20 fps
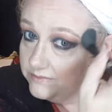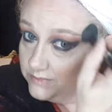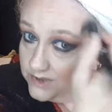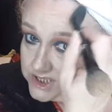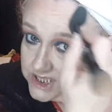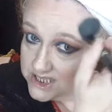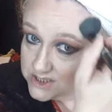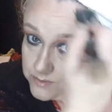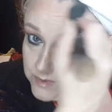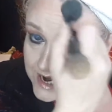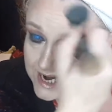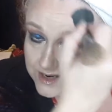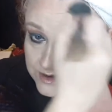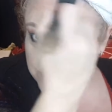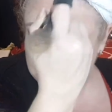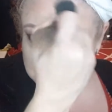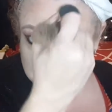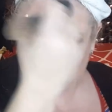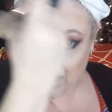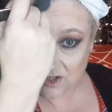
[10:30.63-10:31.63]
Which is quite
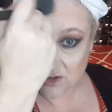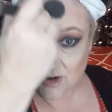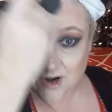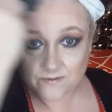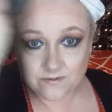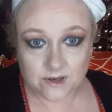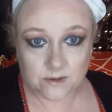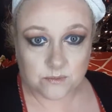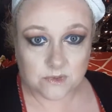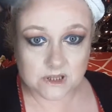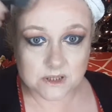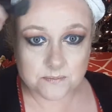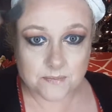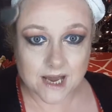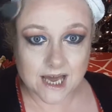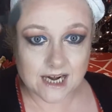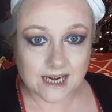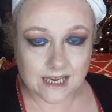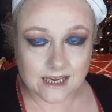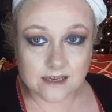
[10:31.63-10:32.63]
good if you're travelling with the
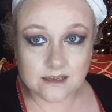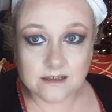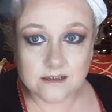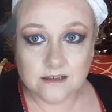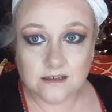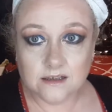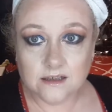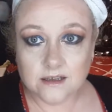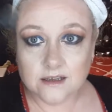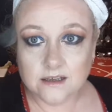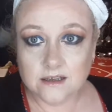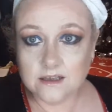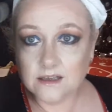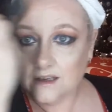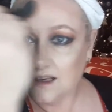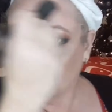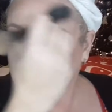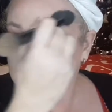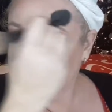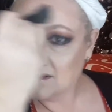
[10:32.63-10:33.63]
palette.
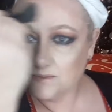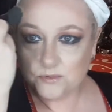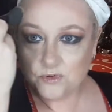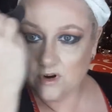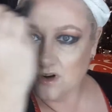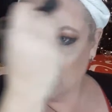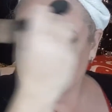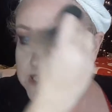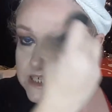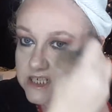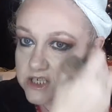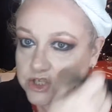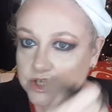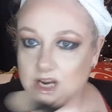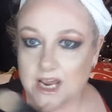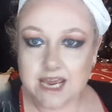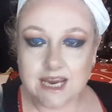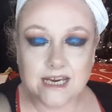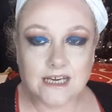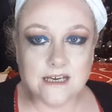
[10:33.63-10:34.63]
As a bronzing
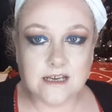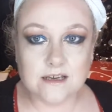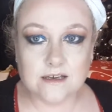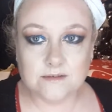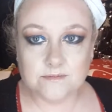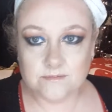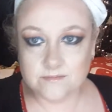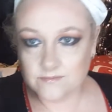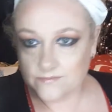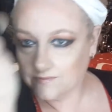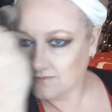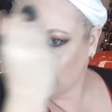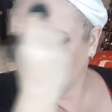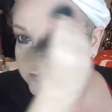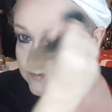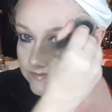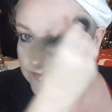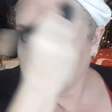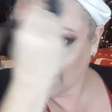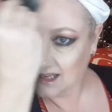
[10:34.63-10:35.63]
shade,
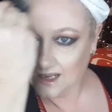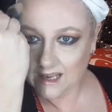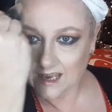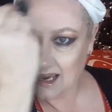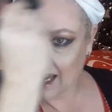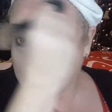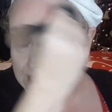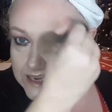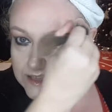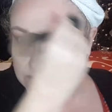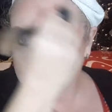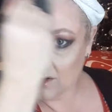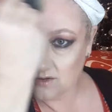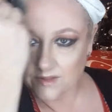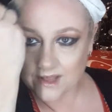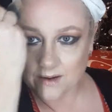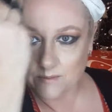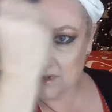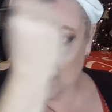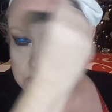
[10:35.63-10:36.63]
I
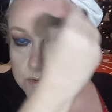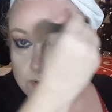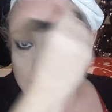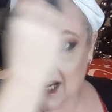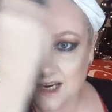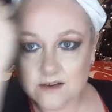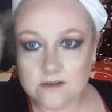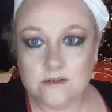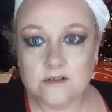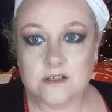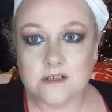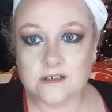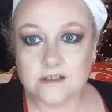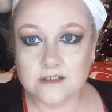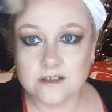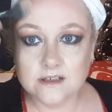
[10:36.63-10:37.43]
thought that was quite good.